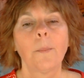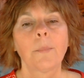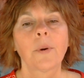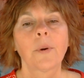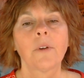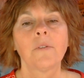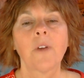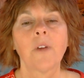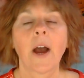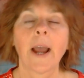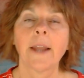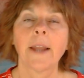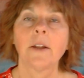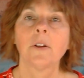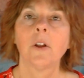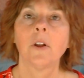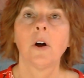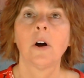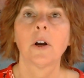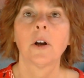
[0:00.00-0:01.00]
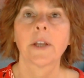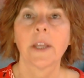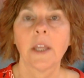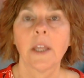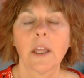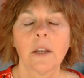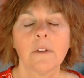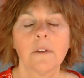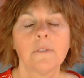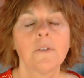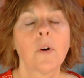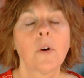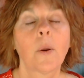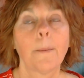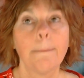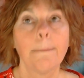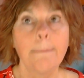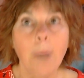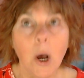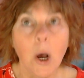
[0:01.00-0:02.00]
provide a login
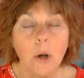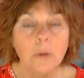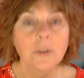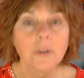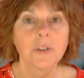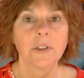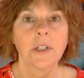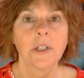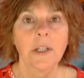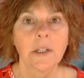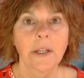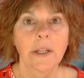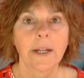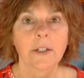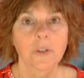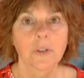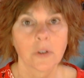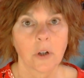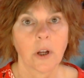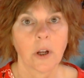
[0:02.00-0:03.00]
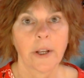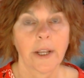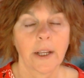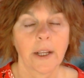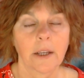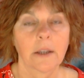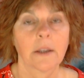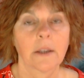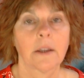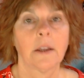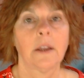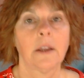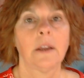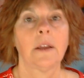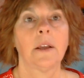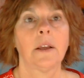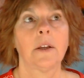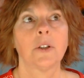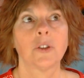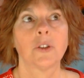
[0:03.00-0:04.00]
for most electronic
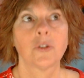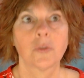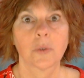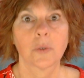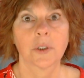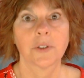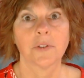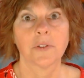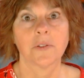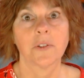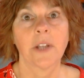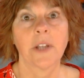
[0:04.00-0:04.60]
sources.